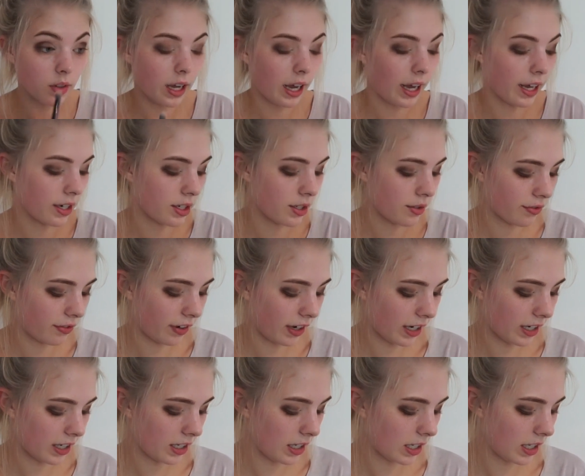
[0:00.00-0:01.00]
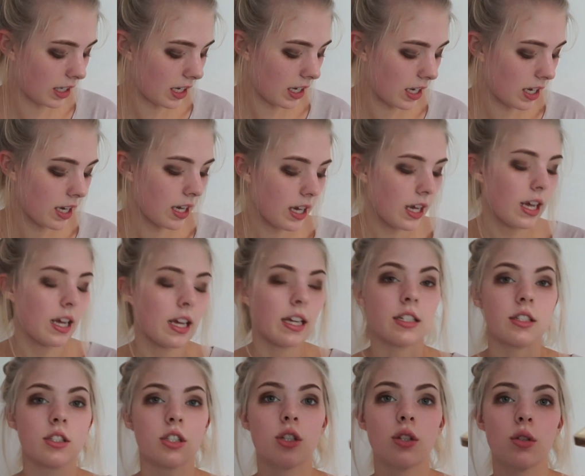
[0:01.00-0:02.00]
And finally
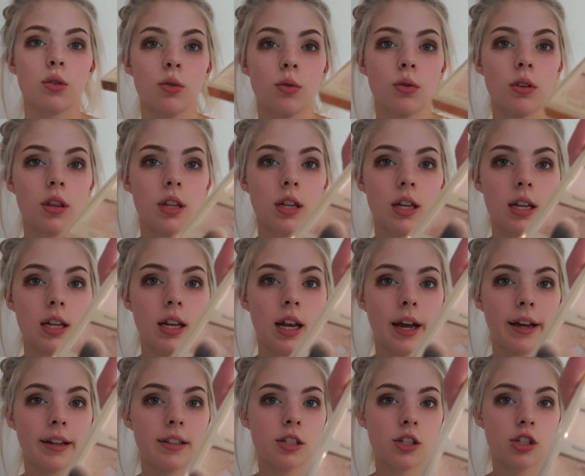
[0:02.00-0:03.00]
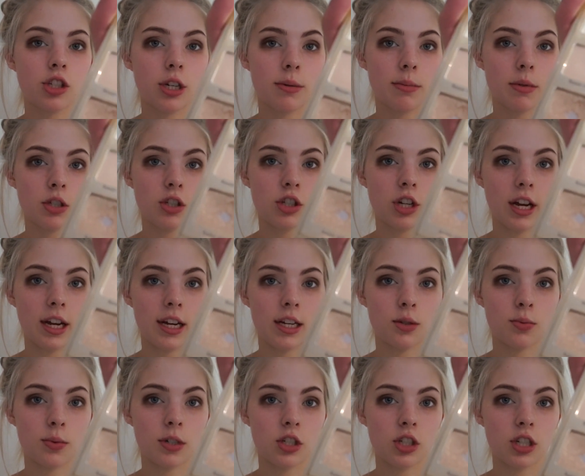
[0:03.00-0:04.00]
into the lighter shimmer shade,
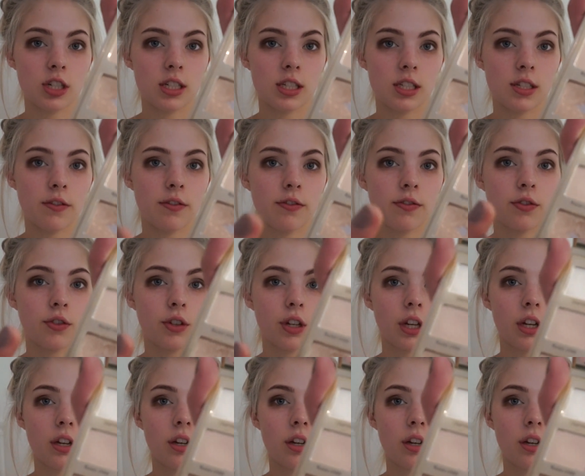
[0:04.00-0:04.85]
which is Funny